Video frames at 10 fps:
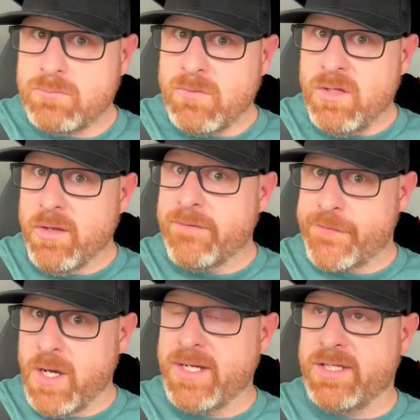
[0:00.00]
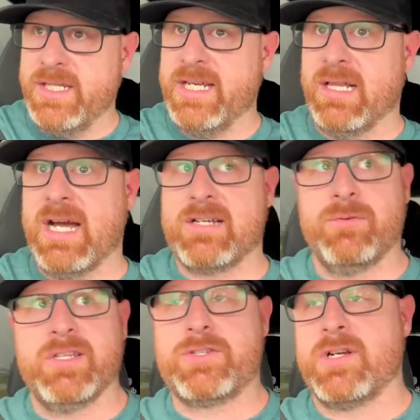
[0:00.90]
the front could get locked
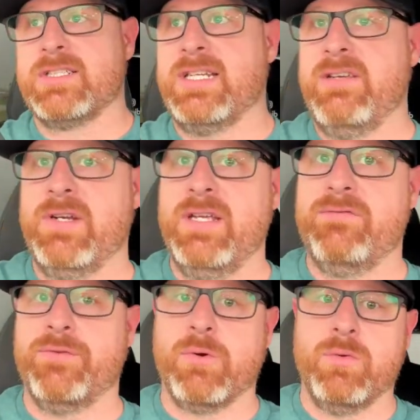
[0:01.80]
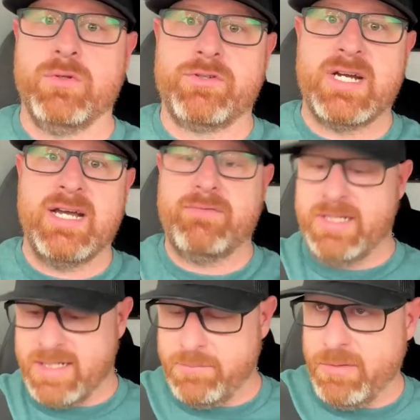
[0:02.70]
when the truck's not even in four-wheel drive, and
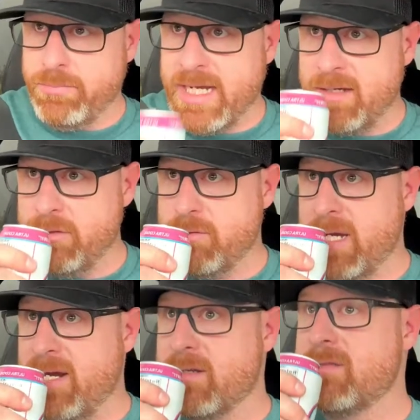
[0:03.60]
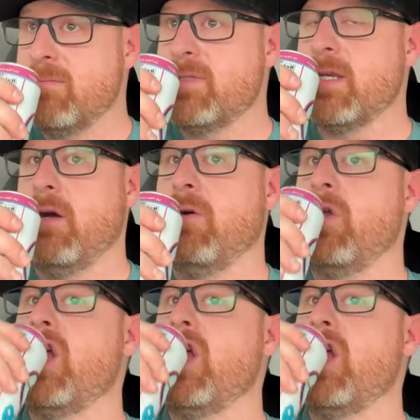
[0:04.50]
that could be bad news bears. So